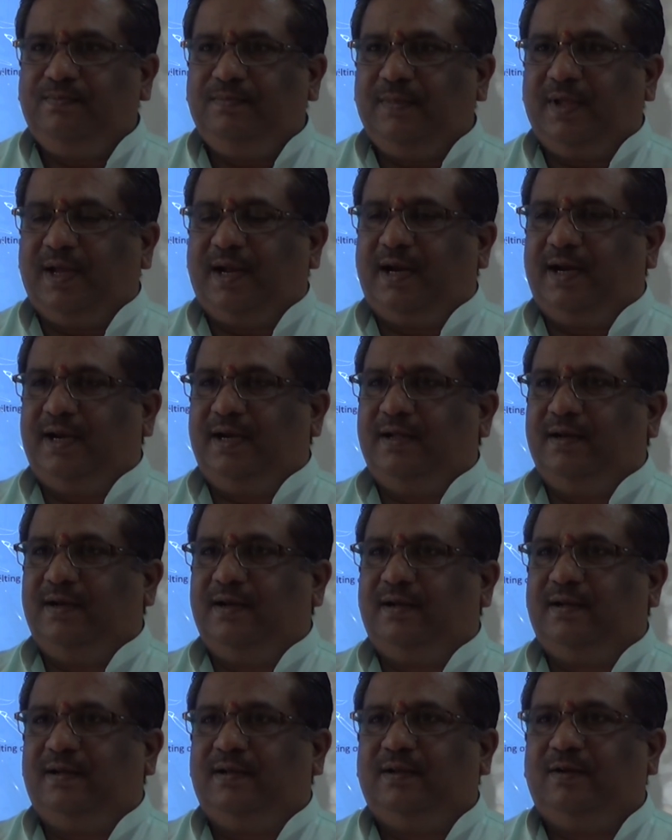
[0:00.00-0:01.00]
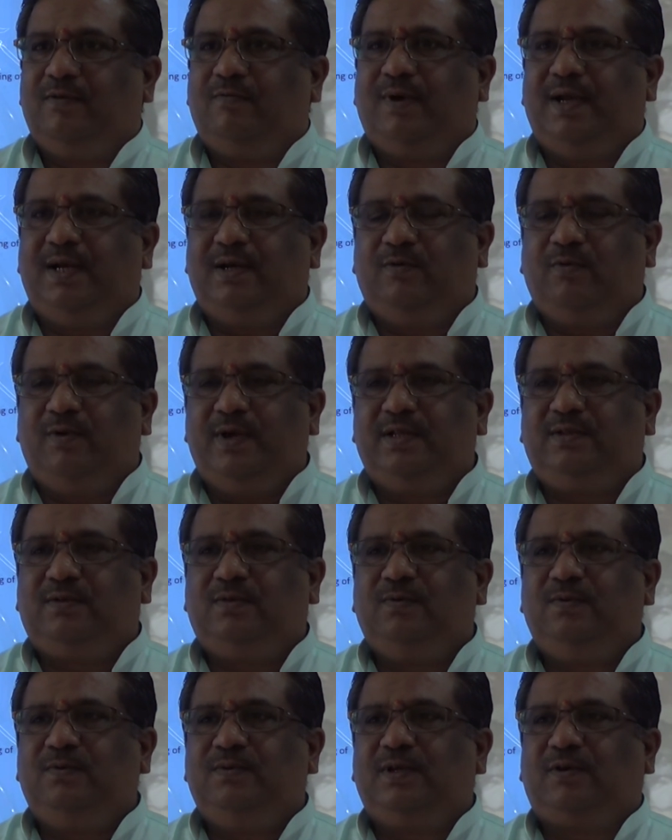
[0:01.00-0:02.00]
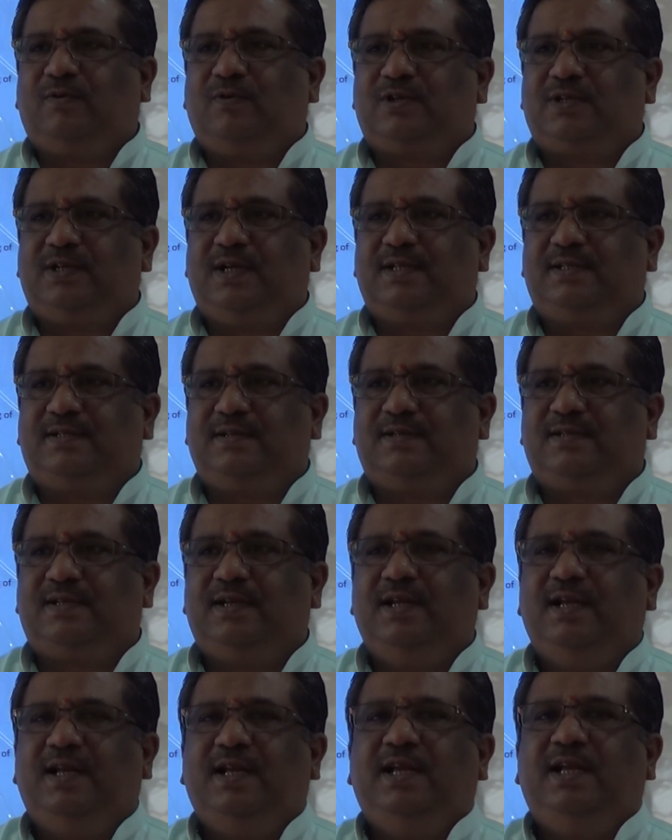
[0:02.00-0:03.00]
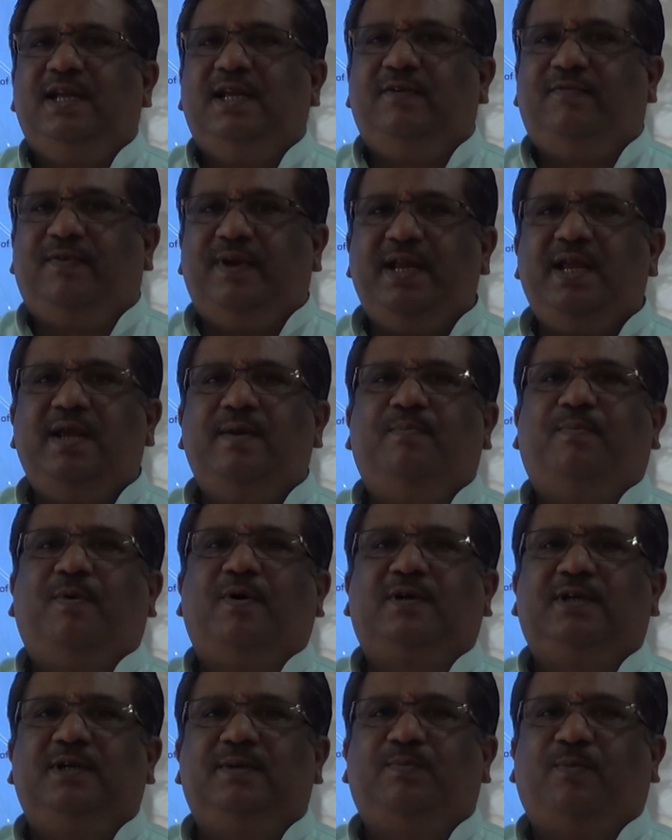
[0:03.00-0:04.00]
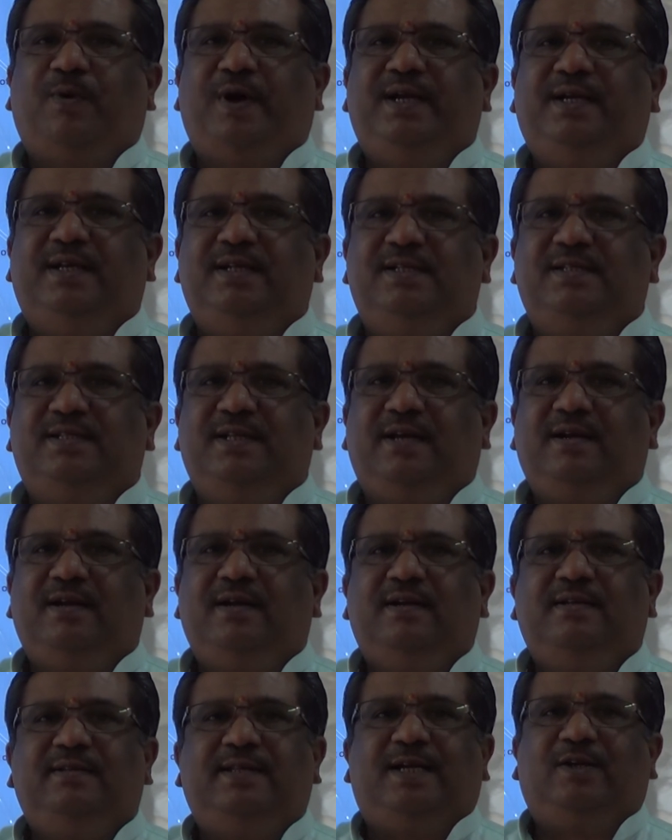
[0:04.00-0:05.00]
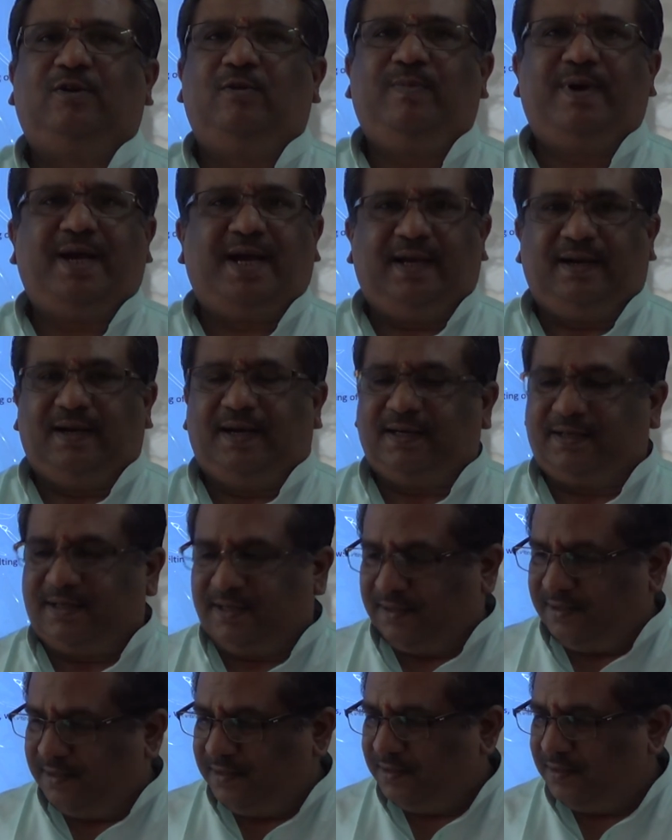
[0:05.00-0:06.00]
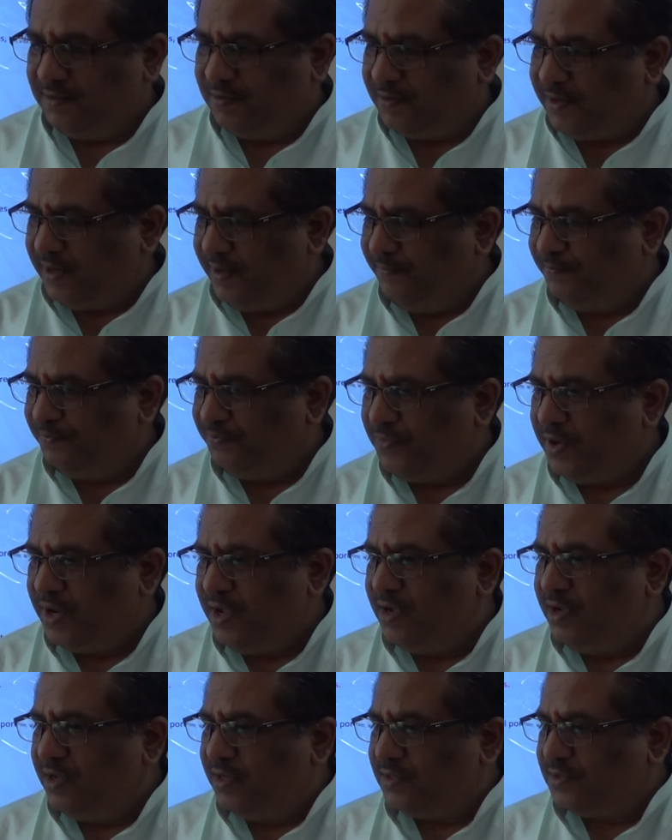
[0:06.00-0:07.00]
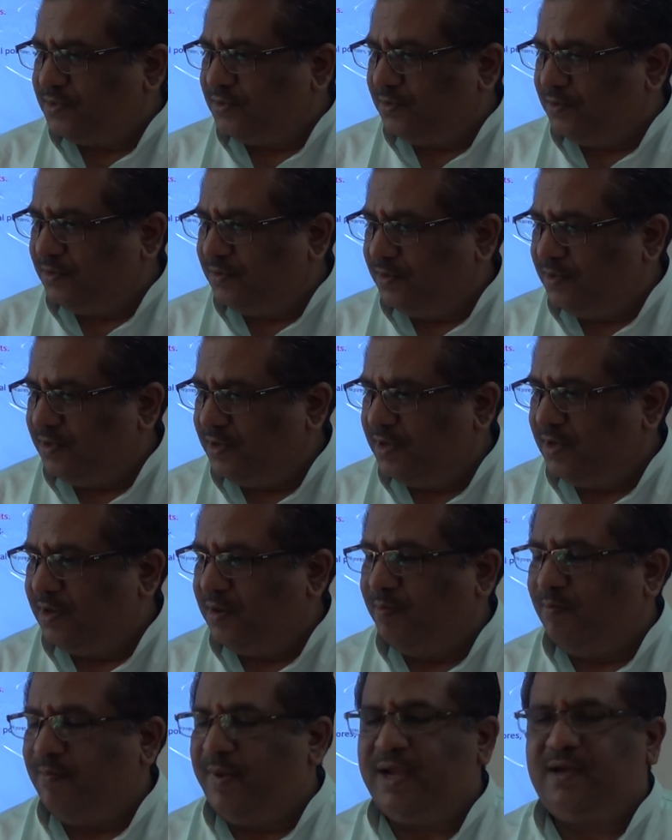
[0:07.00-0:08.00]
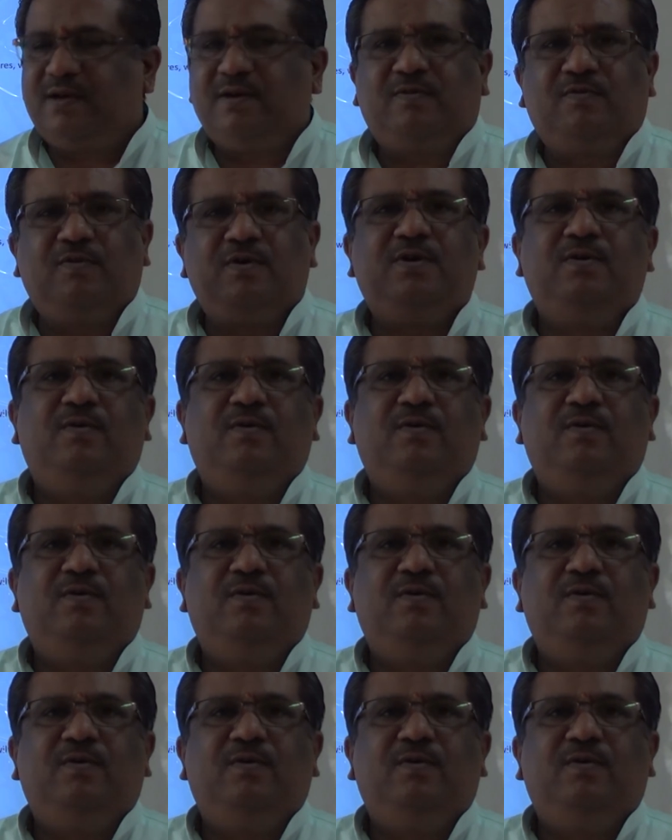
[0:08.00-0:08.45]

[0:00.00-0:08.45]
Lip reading: and while going through the question answers, if any important point is there, that will be highlighted. Okay, so make a good